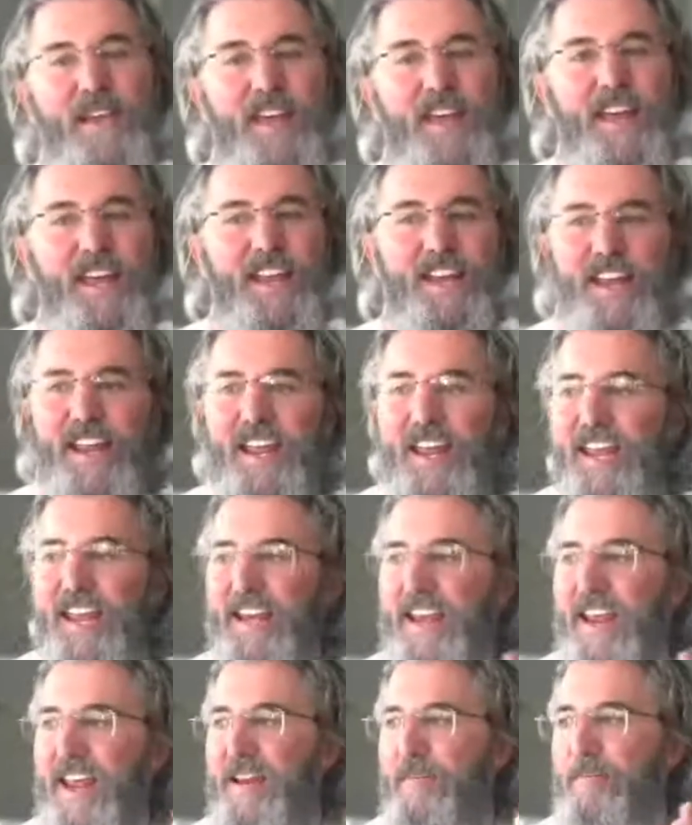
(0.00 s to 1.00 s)

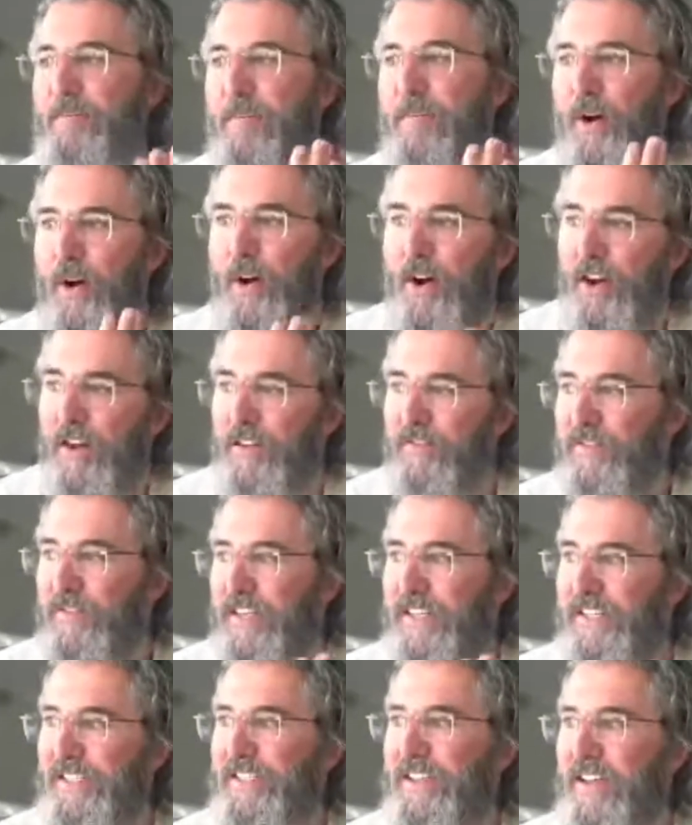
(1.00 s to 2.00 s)
And part of
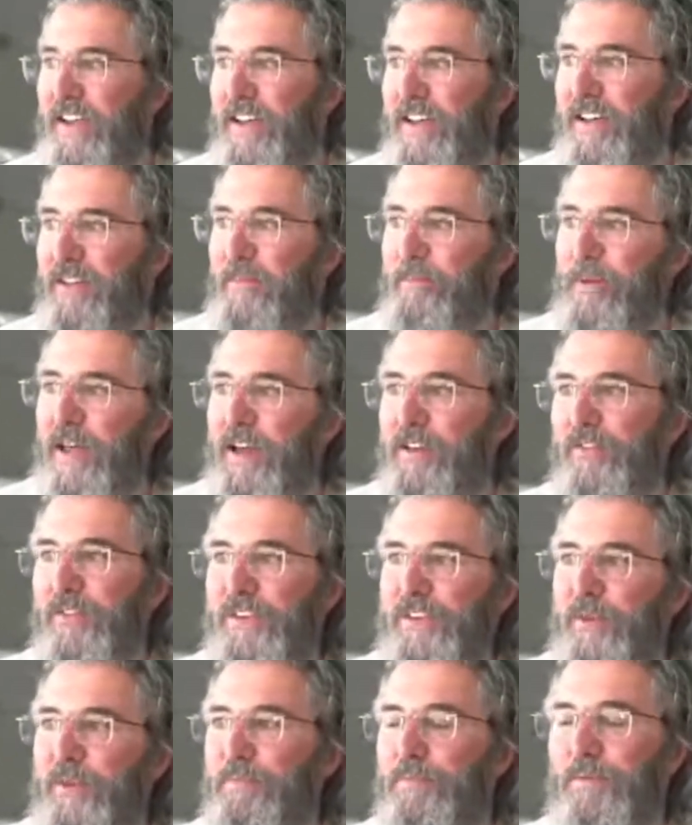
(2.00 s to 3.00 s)
this
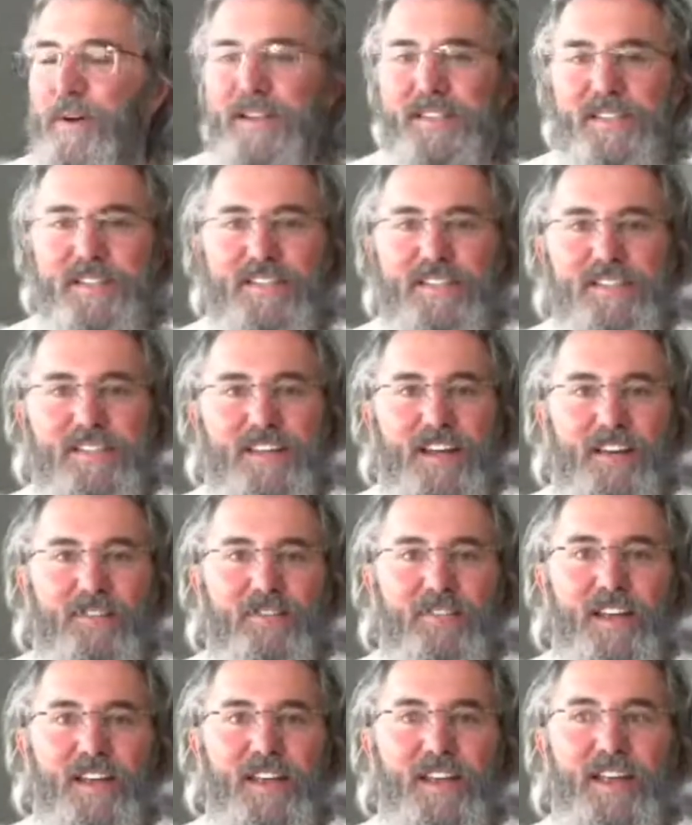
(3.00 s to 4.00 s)
beneficial presence stuff
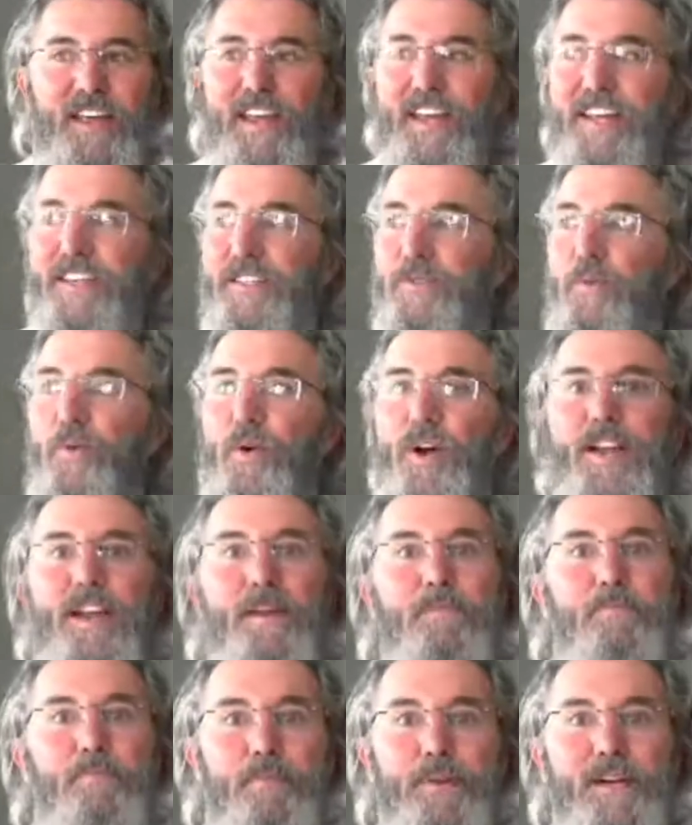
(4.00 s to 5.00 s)
is what
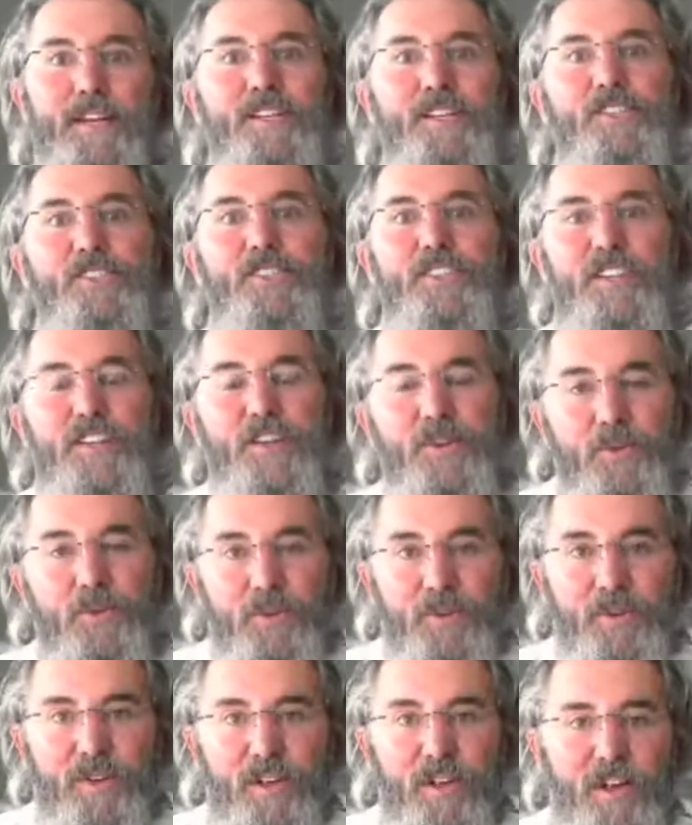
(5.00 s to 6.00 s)
it brings you.